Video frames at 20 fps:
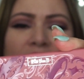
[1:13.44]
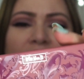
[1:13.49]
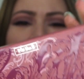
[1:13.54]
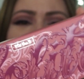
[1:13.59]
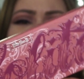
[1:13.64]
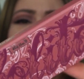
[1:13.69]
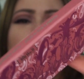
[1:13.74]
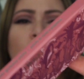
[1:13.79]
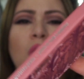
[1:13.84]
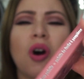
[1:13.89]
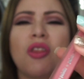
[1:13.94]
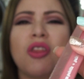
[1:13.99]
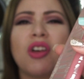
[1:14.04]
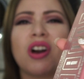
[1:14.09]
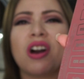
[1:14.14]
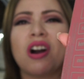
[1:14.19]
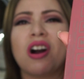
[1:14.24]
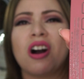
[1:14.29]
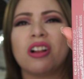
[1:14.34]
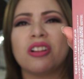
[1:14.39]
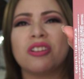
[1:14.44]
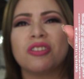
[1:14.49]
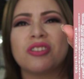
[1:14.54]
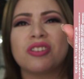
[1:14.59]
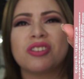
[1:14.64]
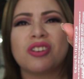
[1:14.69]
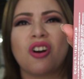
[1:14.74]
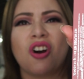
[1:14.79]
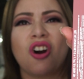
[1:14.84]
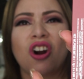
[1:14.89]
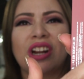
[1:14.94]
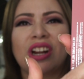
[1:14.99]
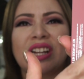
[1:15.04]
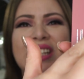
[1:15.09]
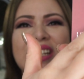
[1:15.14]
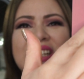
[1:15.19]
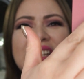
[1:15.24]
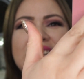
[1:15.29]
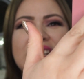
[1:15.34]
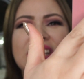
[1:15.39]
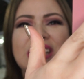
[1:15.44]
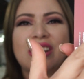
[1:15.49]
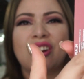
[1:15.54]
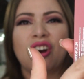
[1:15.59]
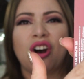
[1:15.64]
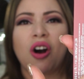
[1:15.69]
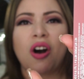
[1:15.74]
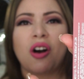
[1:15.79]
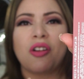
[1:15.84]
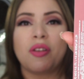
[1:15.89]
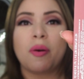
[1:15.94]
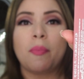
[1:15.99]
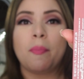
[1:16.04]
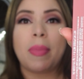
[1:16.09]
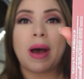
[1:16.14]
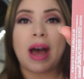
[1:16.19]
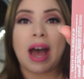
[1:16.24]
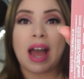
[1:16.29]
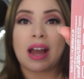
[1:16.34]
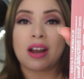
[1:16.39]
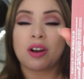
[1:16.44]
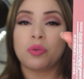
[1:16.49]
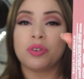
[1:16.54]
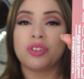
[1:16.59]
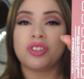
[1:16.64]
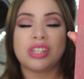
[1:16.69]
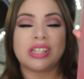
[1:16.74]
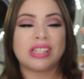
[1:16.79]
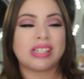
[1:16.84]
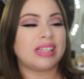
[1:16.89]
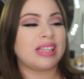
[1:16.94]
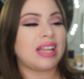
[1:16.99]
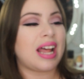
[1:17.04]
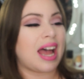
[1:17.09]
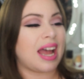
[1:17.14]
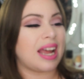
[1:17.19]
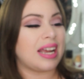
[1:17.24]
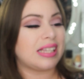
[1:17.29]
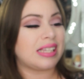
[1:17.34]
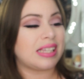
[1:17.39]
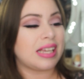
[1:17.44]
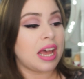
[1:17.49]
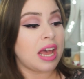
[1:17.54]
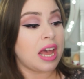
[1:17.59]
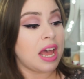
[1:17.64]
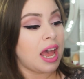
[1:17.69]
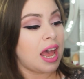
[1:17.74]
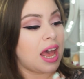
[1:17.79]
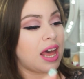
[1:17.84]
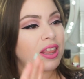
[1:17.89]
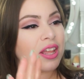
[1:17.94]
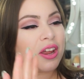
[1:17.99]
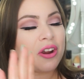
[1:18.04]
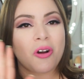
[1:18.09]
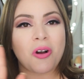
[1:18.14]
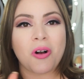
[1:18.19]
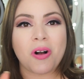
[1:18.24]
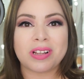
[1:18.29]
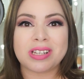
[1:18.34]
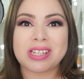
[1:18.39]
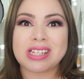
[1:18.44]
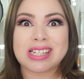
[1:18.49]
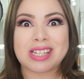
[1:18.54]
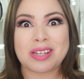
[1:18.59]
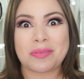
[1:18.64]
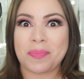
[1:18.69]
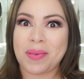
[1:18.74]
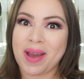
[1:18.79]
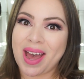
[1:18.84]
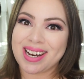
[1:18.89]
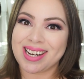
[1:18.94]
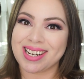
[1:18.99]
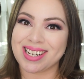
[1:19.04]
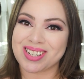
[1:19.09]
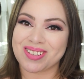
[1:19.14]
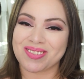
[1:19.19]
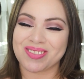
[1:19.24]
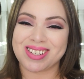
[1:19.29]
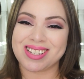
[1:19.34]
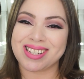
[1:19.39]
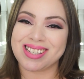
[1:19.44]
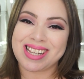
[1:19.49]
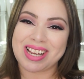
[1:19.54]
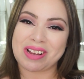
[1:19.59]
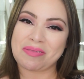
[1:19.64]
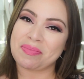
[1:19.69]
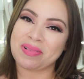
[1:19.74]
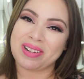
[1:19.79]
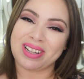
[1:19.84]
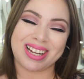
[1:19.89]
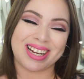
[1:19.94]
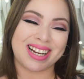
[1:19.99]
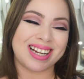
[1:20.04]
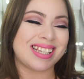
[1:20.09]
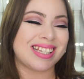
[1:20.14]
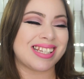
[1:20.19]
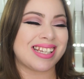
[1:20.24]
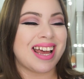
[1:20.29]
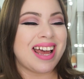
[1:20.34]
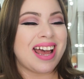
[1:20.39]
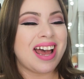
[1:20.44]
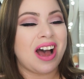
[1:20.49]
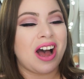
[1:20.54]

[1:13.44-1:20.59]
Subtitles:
All the colors are listed on the back, which is nice, and they're all Spanish, which is a plus.